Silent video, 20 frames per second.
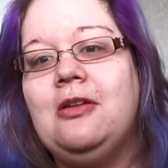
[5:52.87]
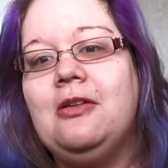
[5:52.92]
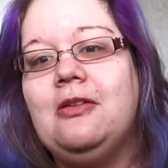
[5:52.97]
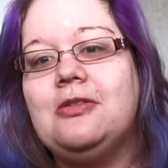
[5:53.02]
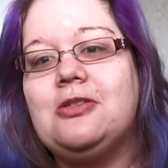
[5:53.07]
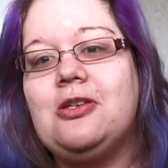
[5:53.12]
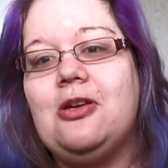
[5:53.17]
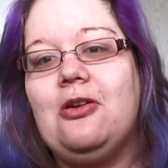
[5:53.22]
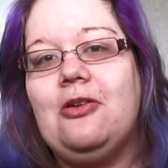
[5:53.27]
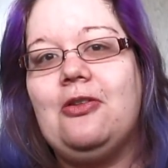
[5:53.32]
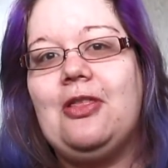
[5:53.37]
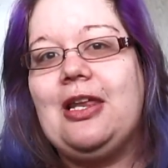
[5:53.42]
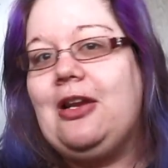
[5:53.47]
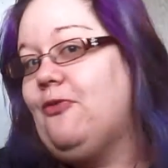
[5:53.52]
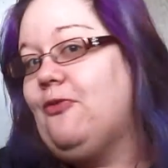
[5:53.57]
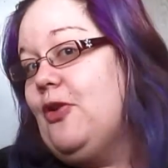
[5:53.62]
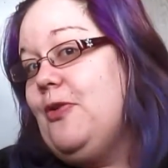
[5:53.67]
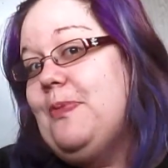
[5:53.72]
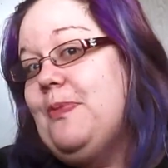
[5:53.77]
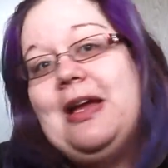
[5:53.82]
So they
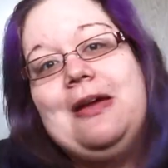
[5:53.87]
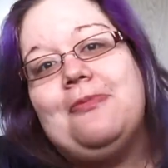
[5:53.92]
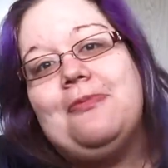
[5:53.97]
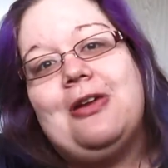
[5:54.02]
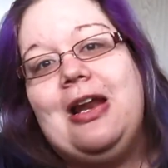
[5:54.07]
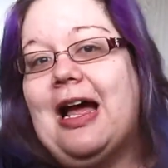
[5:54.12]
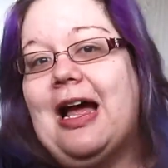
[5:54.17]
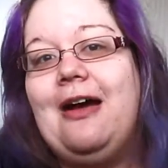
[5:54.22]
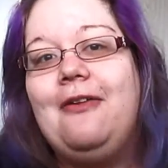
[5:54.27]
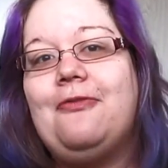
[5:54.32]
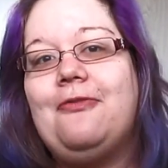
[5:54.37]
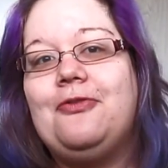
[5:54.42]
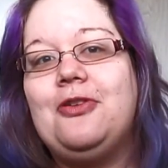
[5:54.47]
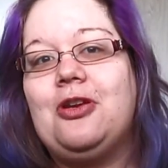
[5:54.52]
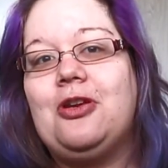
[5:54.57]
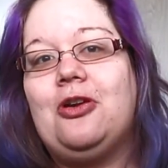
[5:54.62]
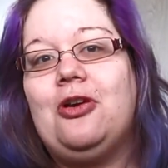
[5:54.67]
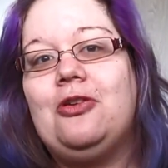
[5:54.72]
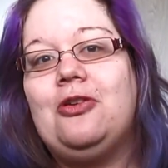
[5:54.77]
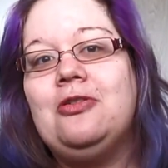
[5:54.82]
won't be able to have, you
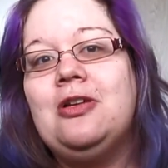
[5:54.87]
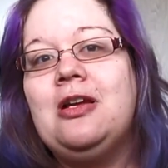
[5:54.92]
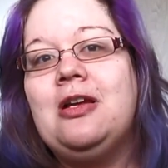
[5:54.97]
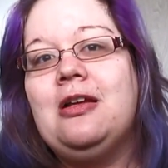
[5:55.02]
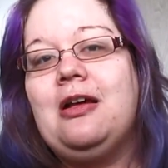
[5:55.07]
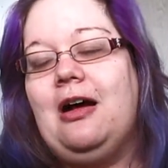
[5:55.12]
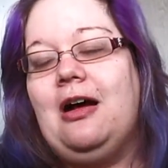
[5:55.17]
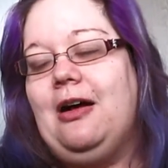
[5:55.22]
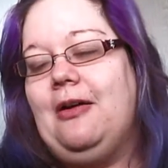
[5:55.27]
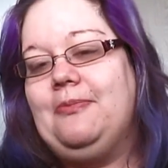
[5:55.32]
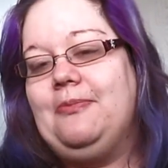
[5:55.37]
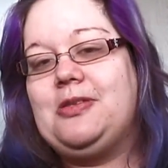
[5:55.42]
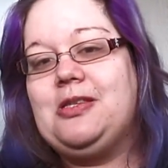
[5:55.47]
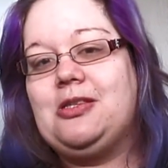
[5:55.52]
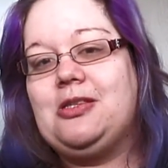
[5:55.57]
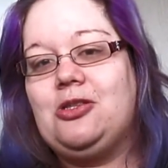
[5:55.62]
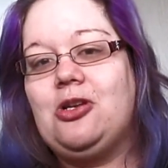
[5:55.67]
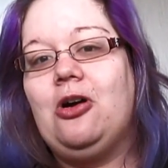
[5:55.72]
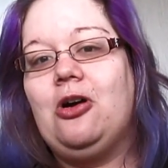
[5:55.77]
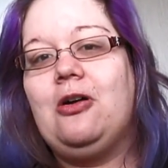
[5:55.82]
know, um,
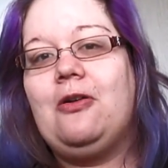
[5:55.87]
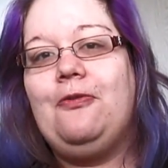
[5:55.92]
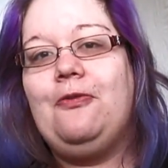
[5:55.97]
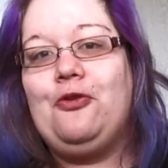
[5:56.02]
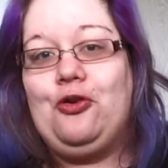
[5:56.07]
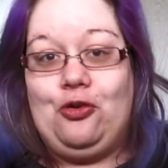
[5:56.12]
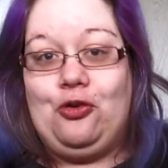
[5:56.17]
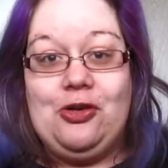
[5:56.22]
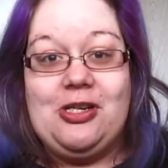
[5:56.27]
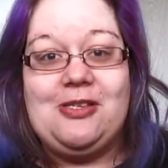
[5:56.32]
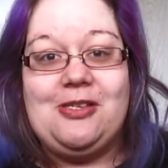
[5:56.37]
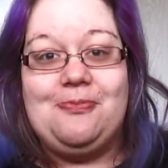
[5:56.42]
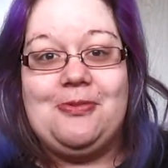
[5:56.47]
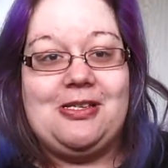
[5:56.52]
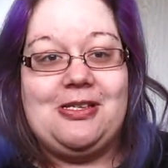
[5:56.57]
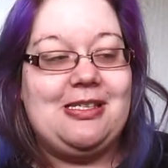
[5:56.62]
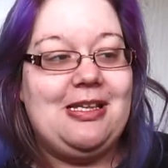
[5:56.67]
stock for Christmas.